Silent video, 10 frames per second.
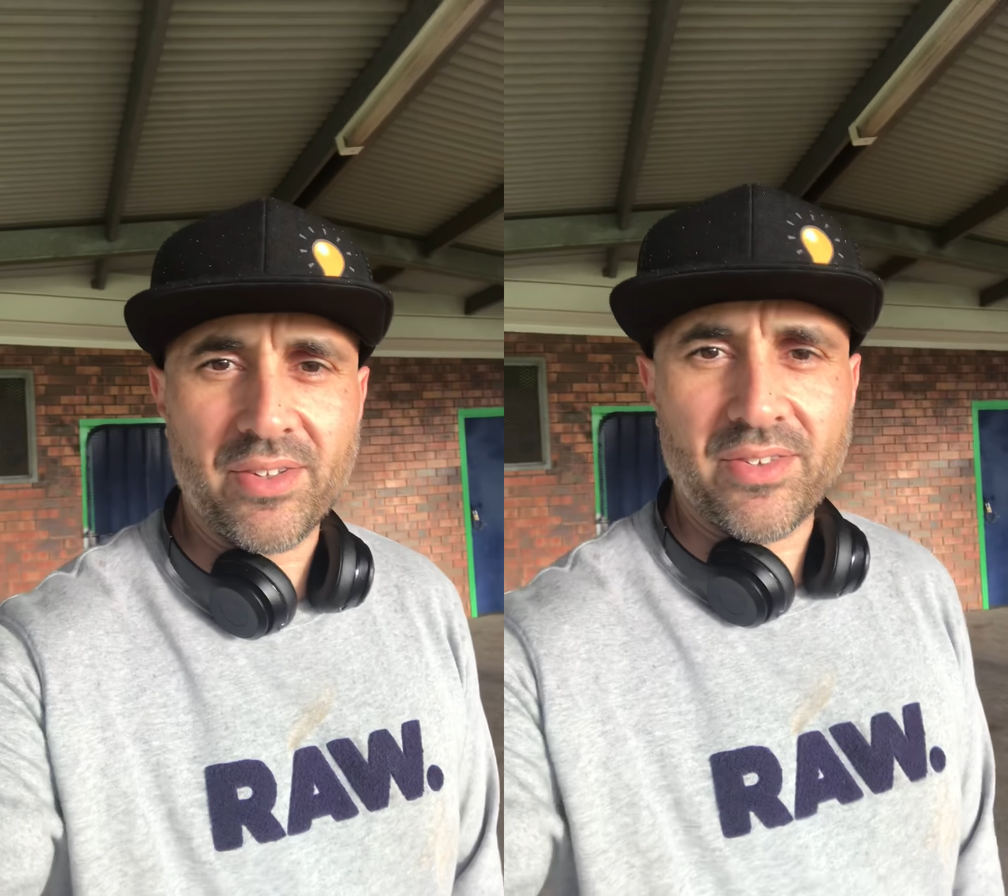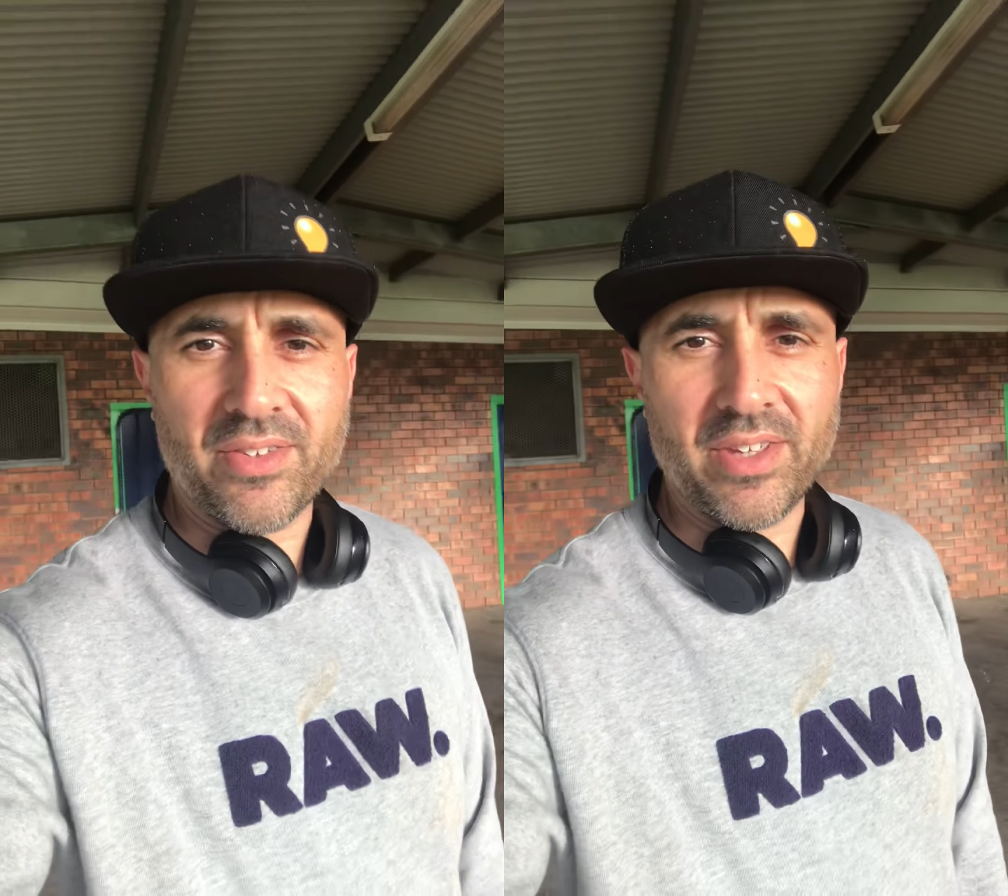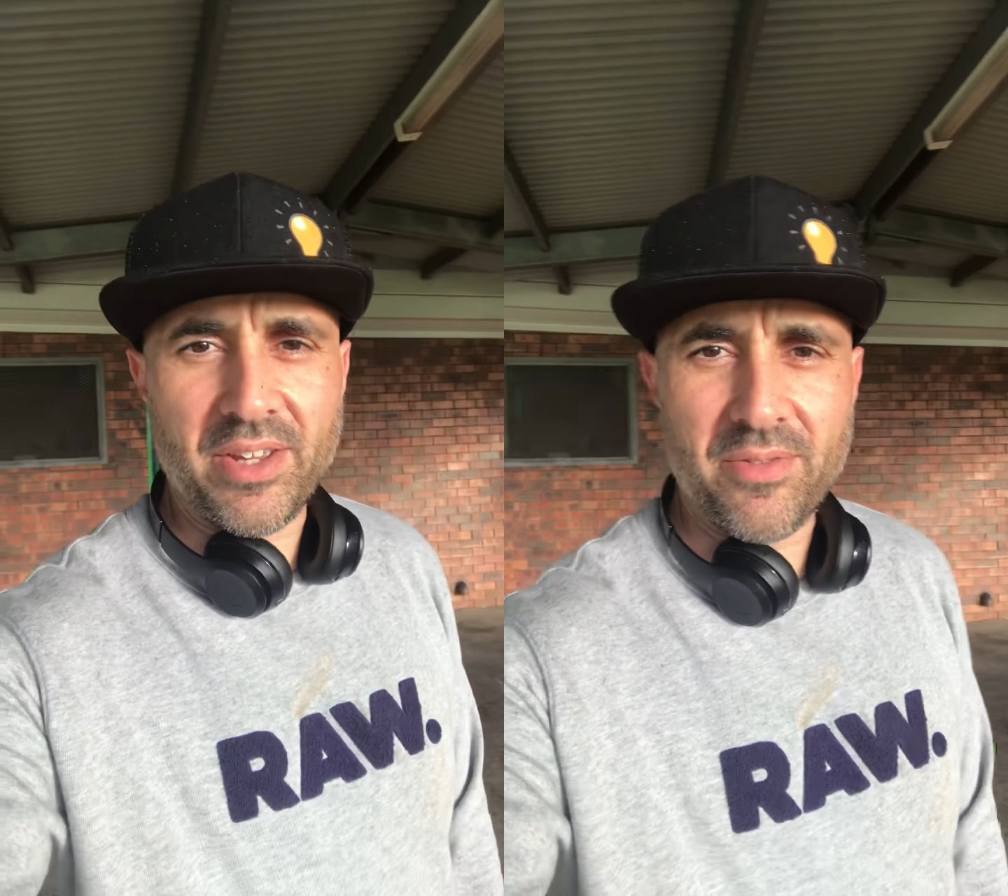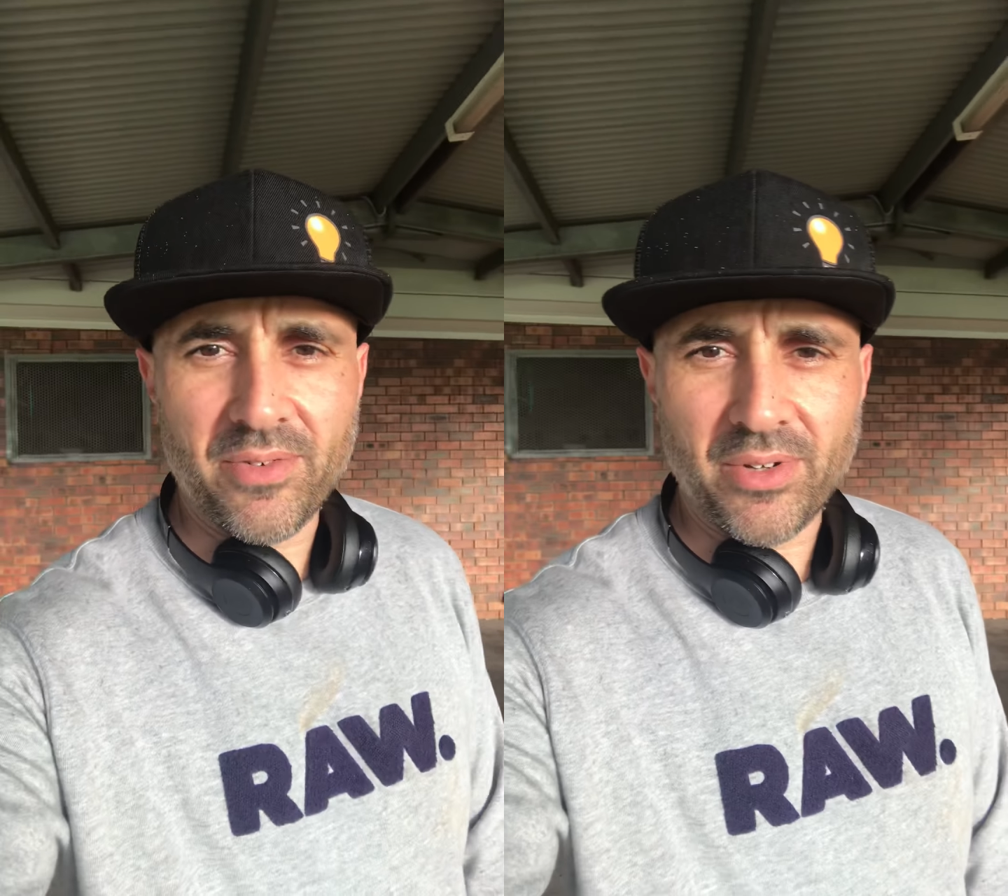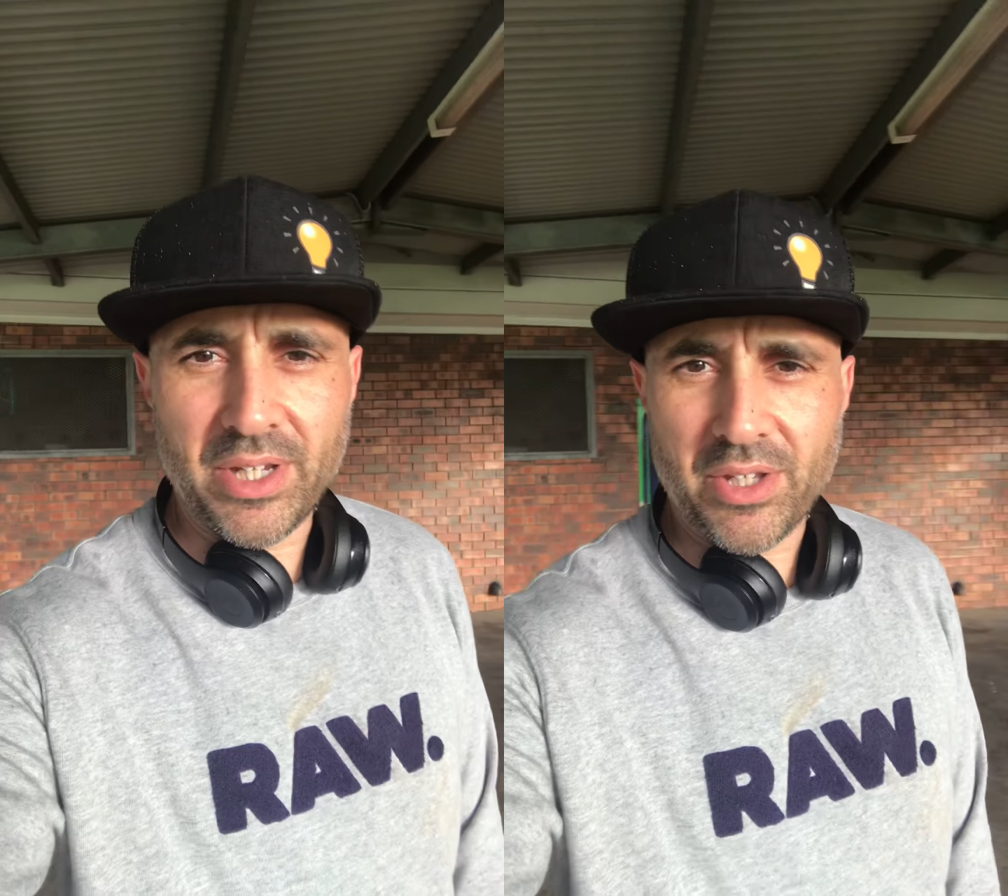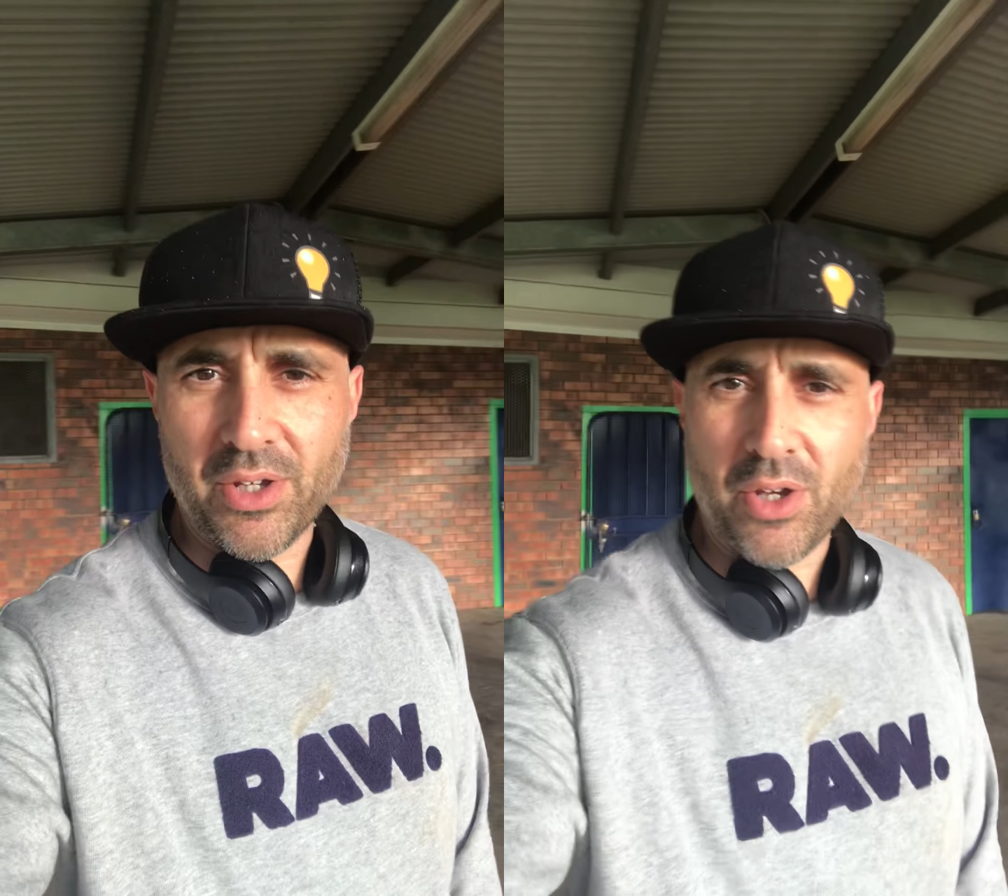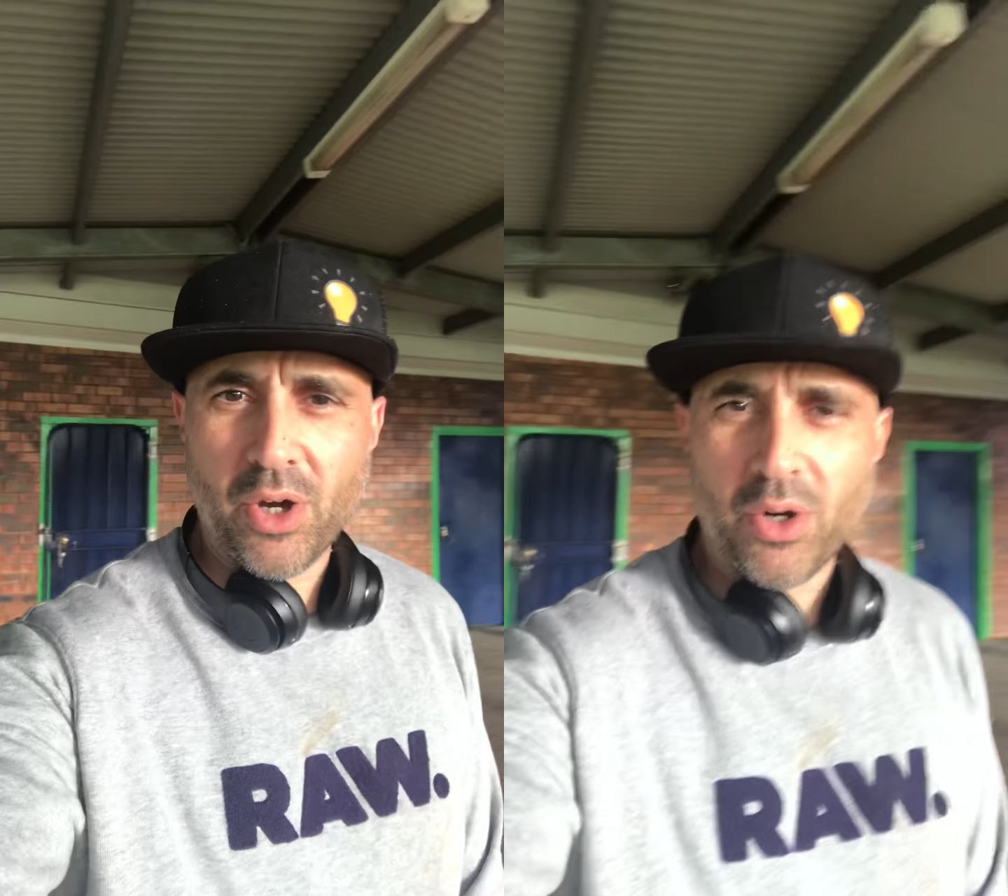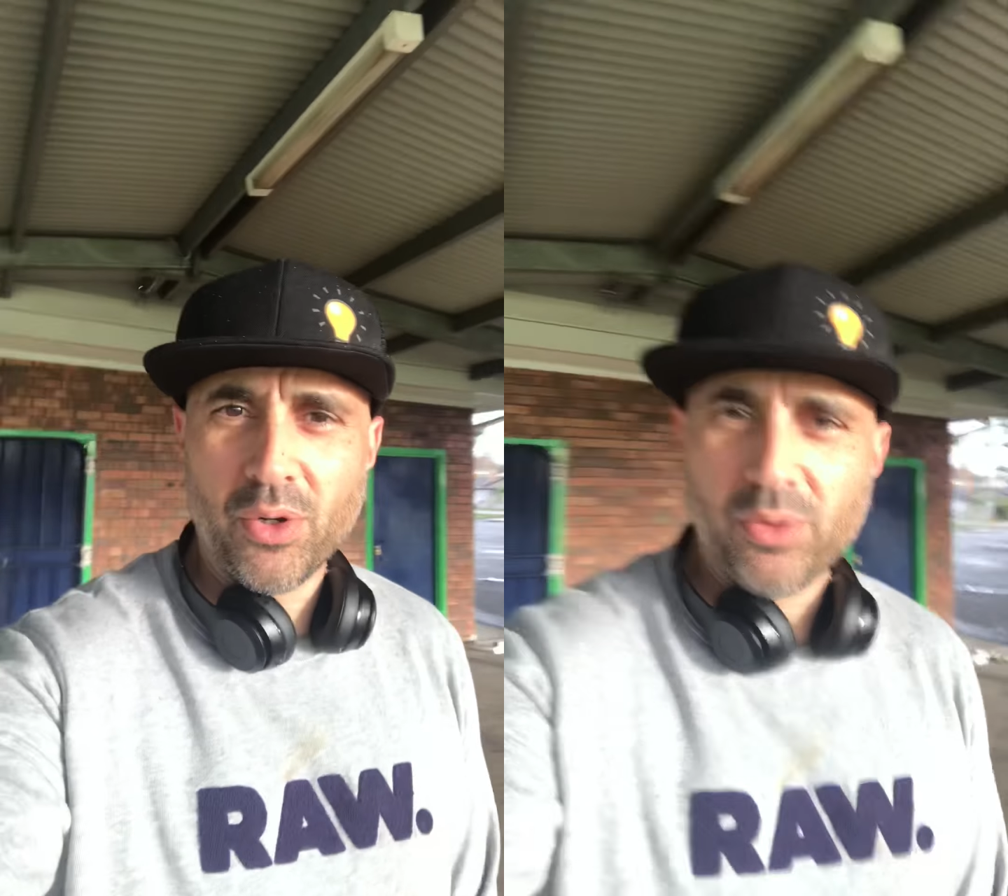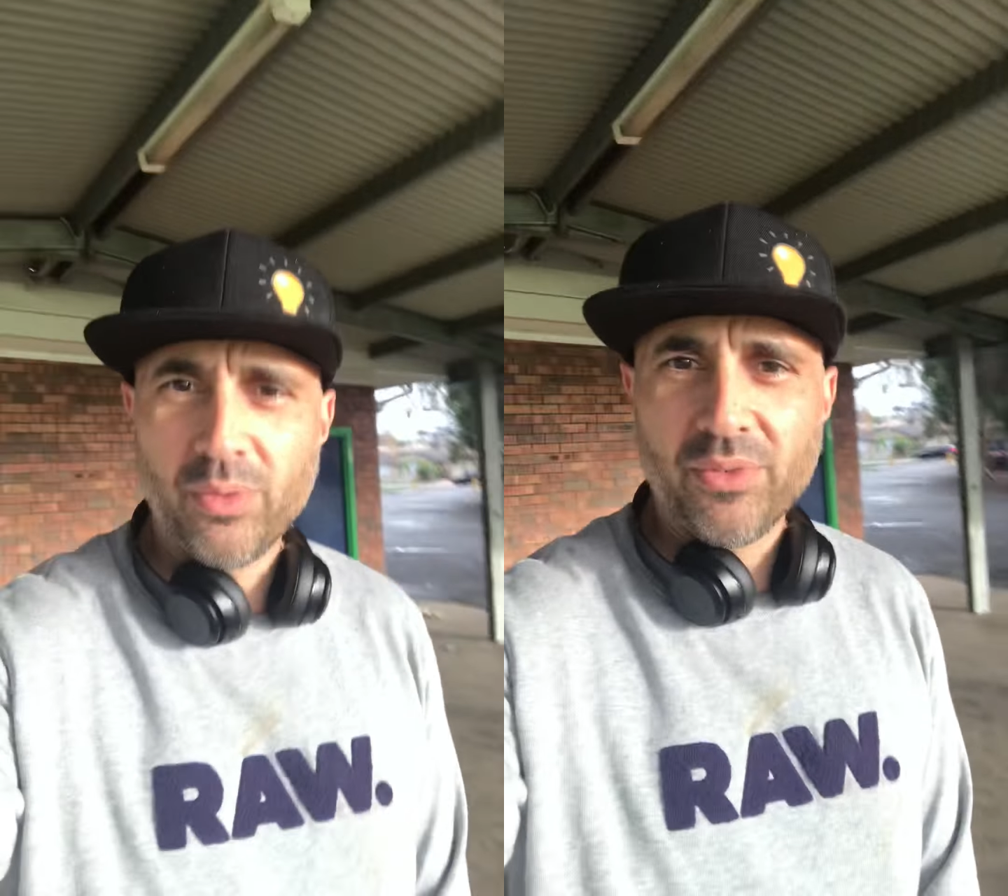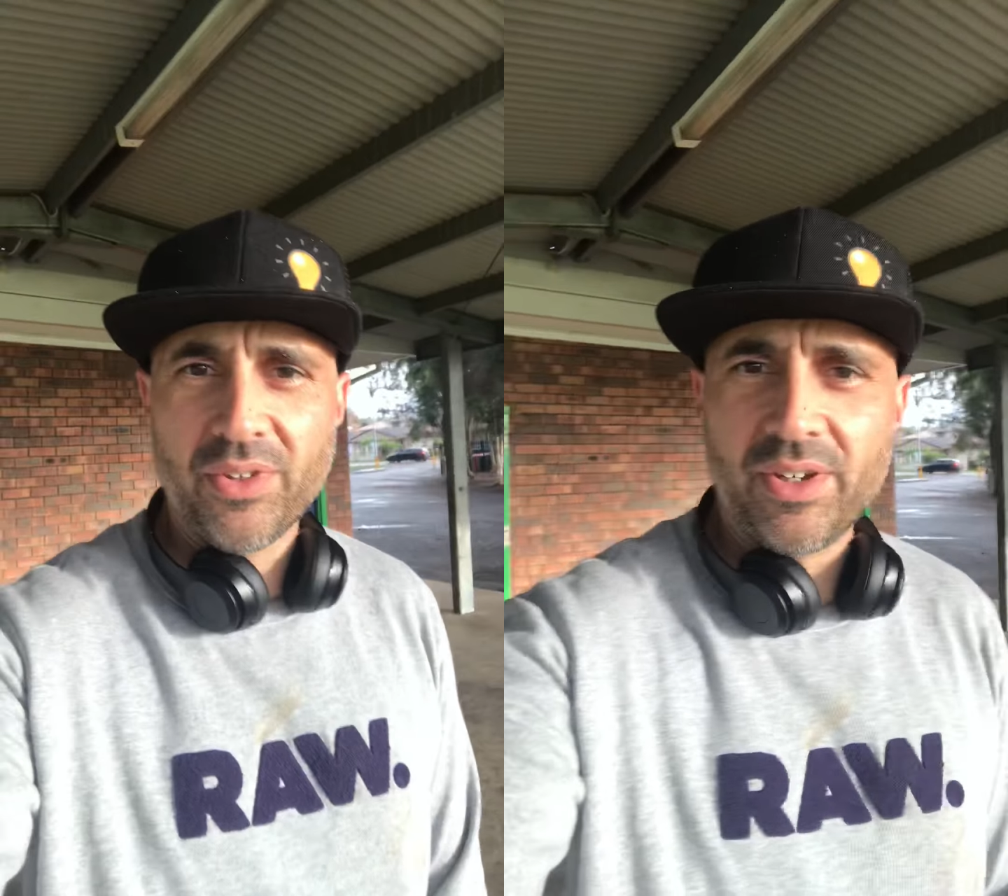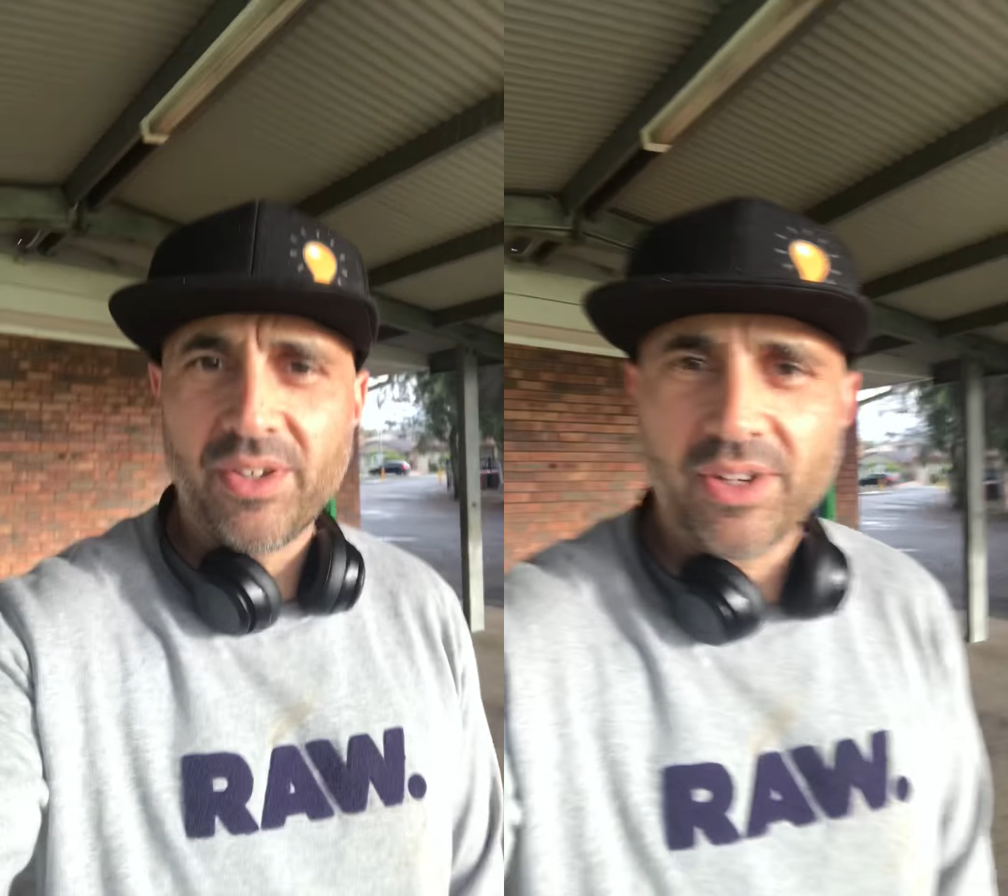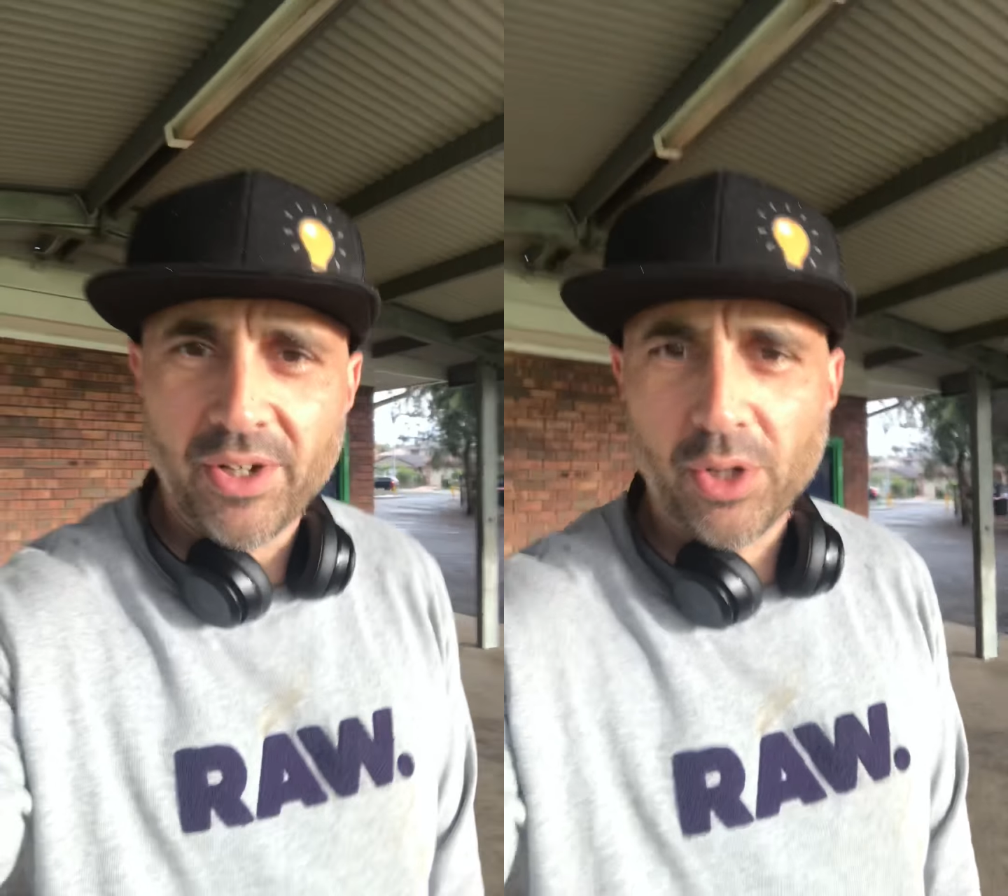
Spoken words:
It's a very cold and